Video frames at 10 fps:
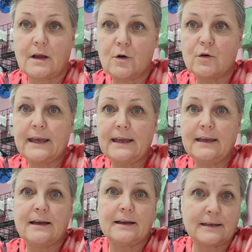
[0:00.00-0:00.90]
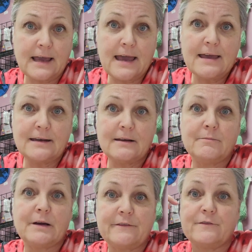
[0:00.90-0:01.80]
Okay, again,
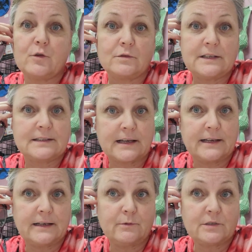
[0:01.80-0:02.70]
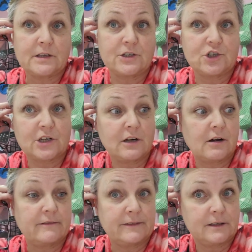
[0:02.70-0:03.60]
my phone decided it was going to shut
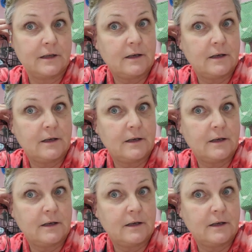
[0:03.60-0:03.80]
off.